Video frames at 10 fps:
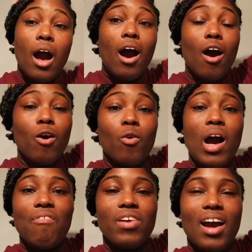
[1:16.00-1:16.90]
Oh,
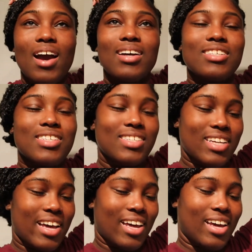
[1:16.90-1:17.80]
I forgot to
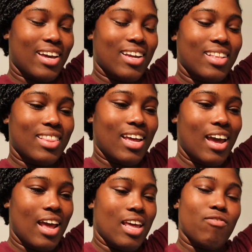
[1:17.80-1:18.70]
say
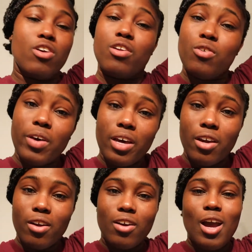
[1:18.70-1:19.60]
that if you're new
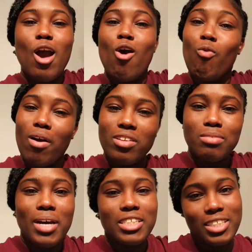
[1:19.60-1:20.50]
here, welcome to
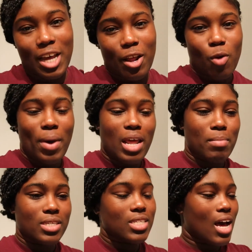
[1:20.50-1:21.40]
my channel. My name
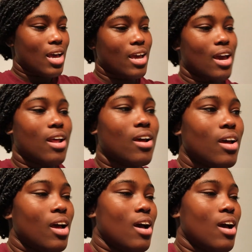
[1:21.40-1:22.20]
is Tiana.